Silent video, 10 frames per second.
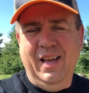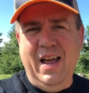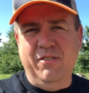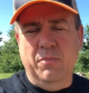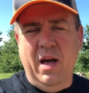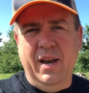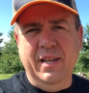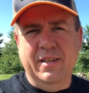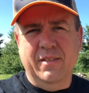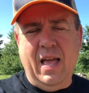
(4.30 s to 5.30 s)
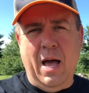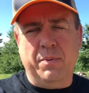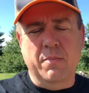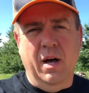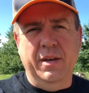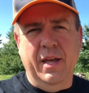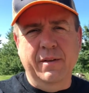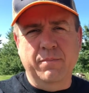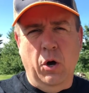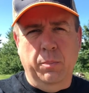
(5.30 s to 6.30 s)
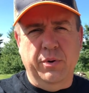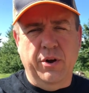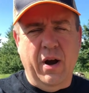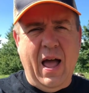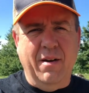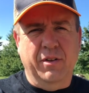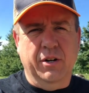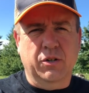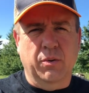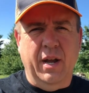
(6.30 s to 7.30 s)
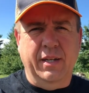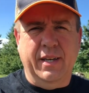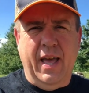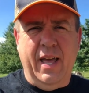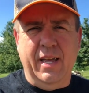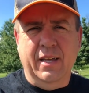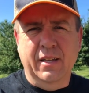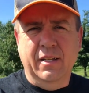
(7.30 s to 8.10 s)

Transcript: Hey everybody, happy Monday. Hope you're having a great day.